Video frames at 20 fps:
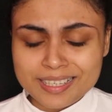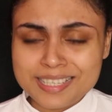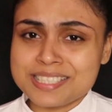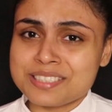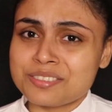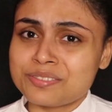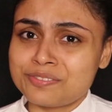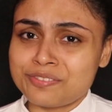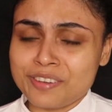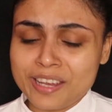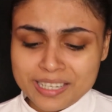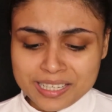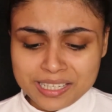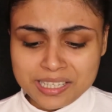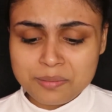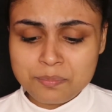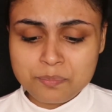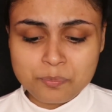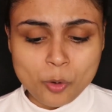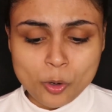is very
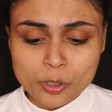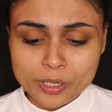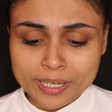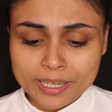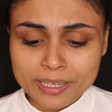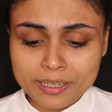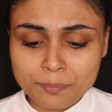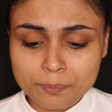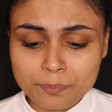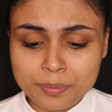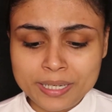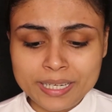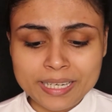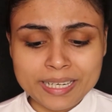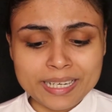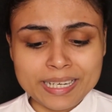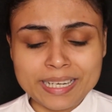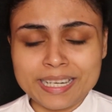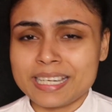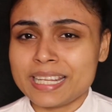important,
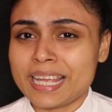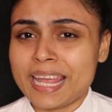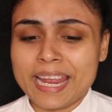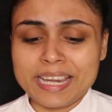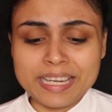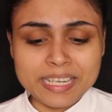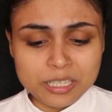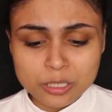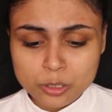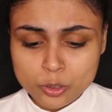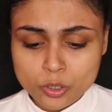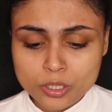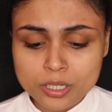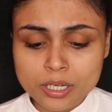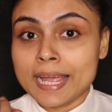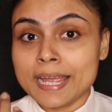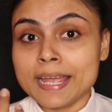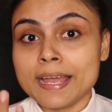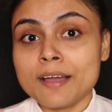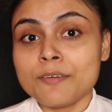be it any look.
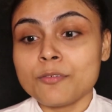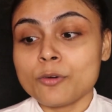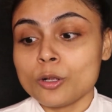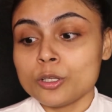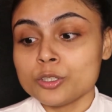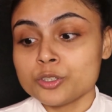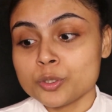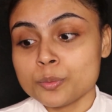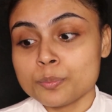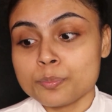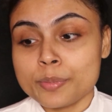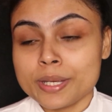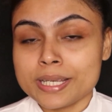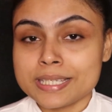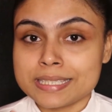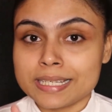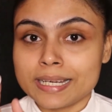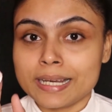I have also mixed